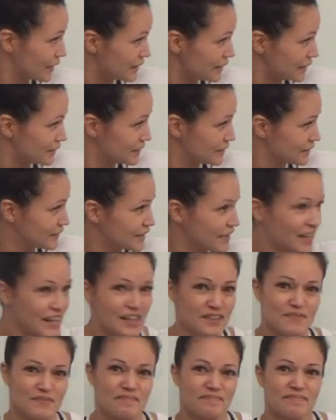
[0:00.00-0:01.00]
is
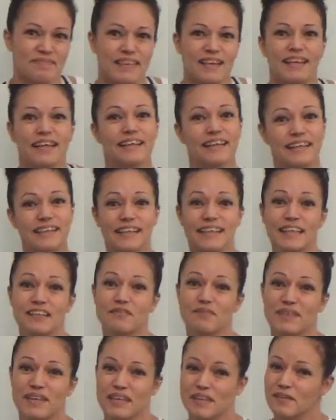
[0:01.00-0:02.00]

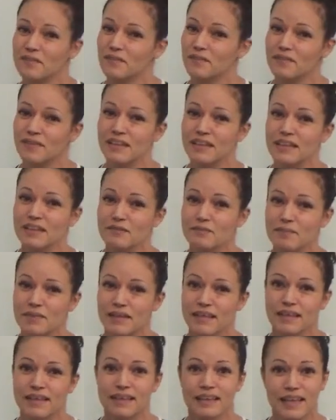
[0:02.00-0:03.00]
can be a really
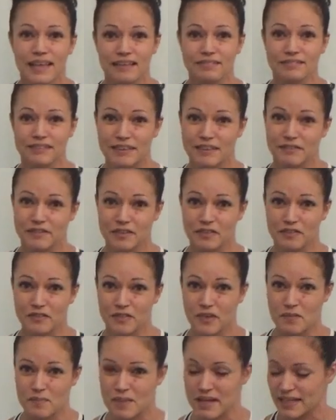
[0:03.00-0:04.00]
big lifesaver
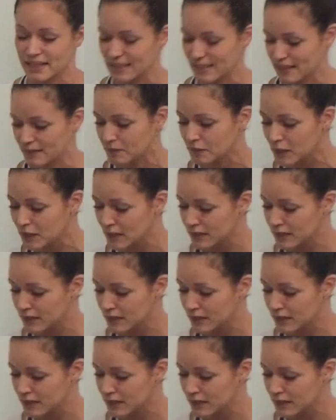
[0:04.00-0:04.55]
for many.